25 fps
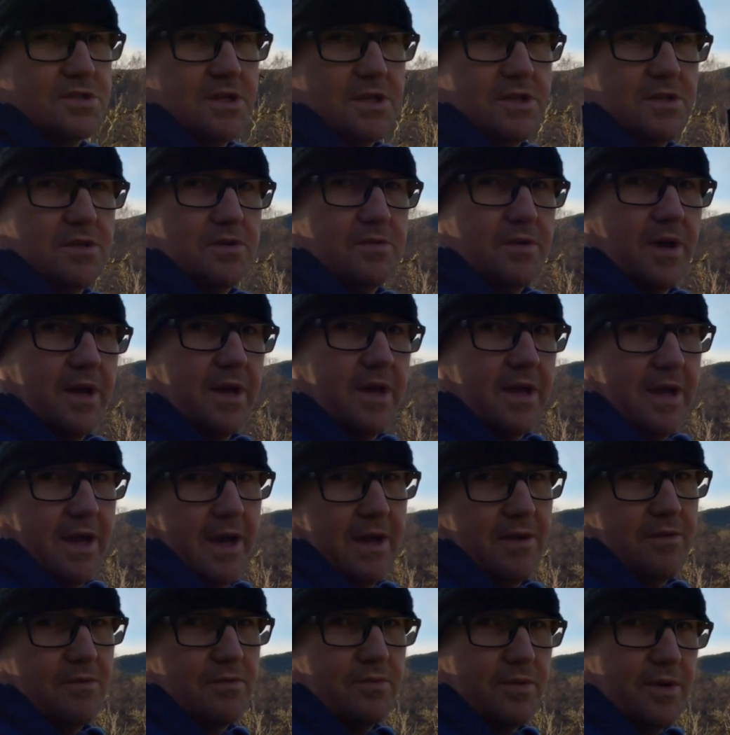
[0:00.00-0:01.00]
into
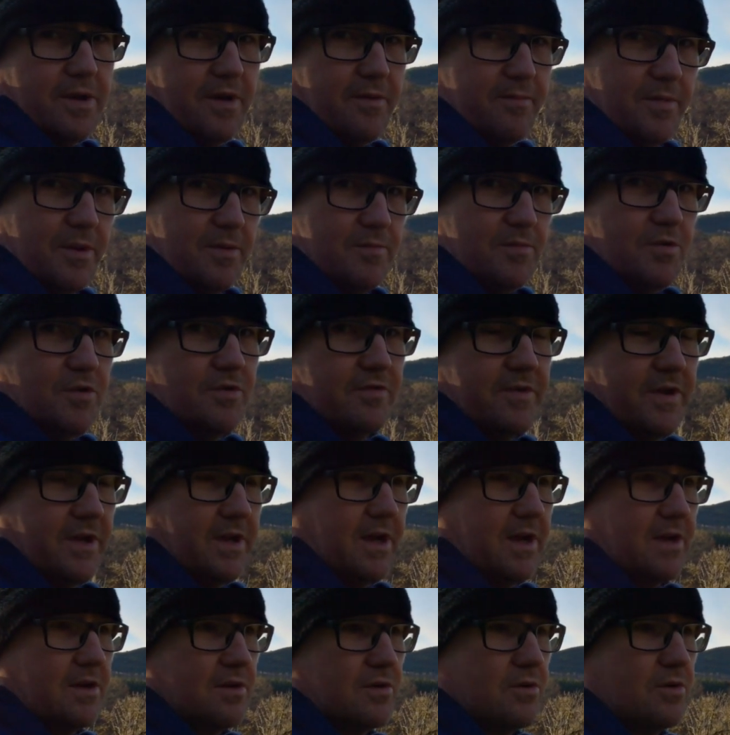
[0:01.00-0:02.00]
account when I've been moving
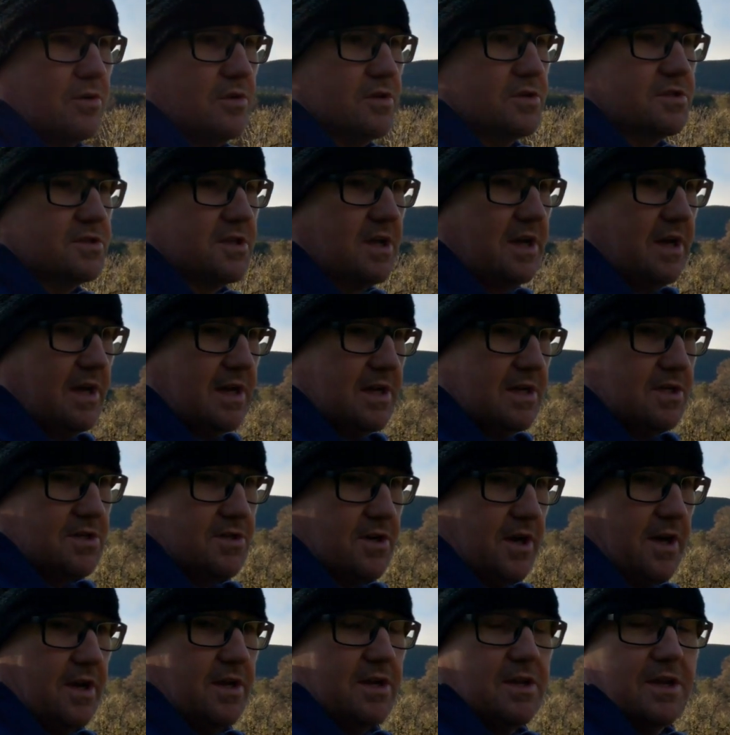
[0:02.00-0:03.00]
across,
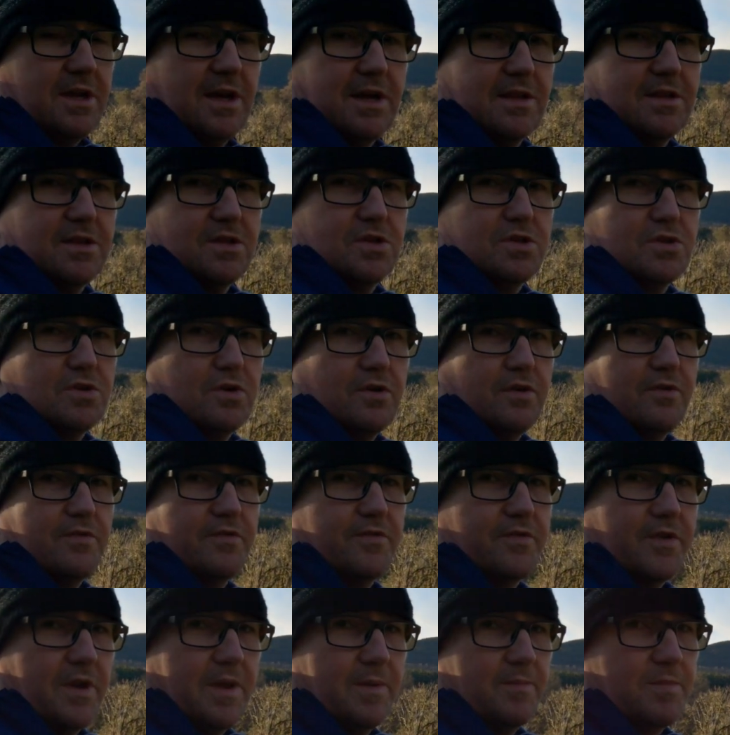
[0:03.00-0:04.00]
trying to get the shot
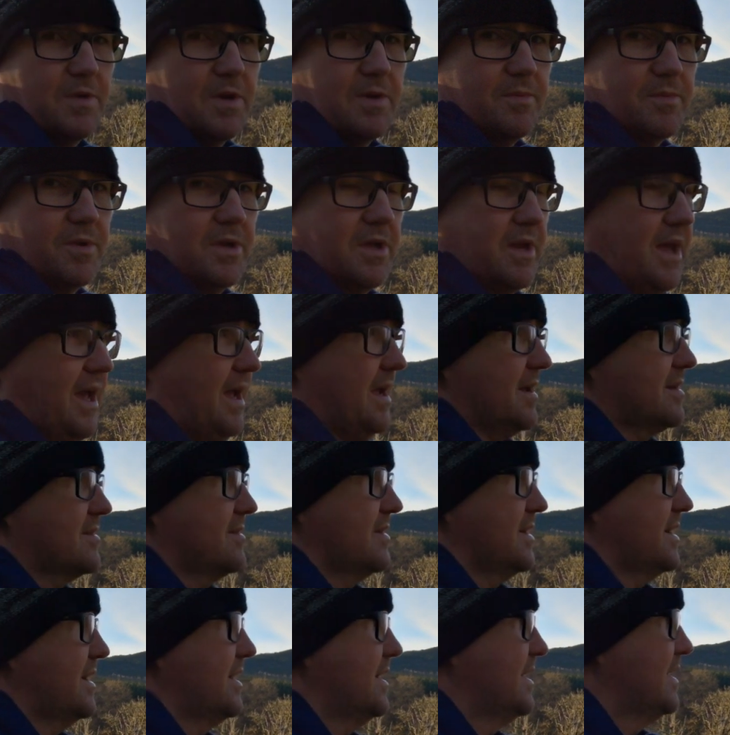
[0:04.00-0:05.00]
framed up
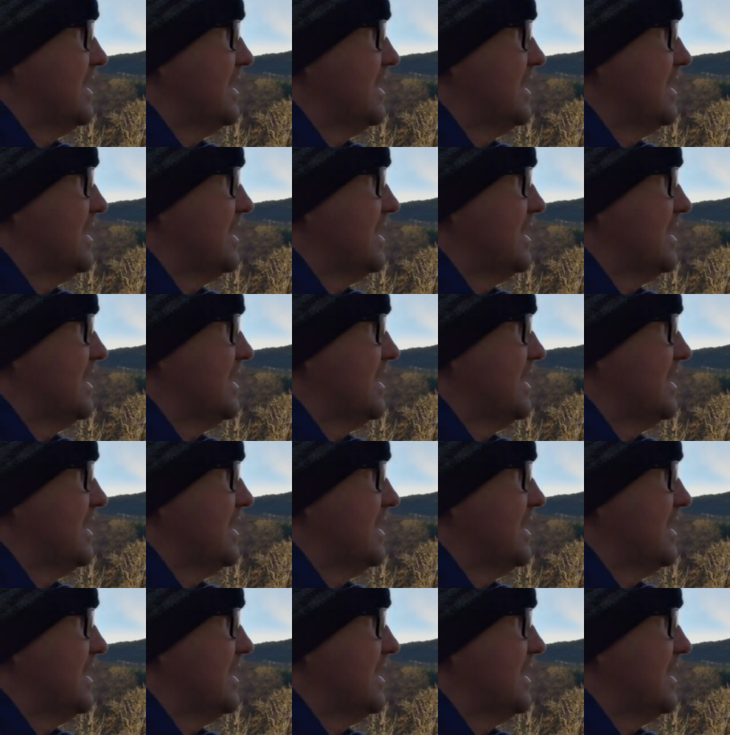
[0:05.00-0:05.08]
correctly.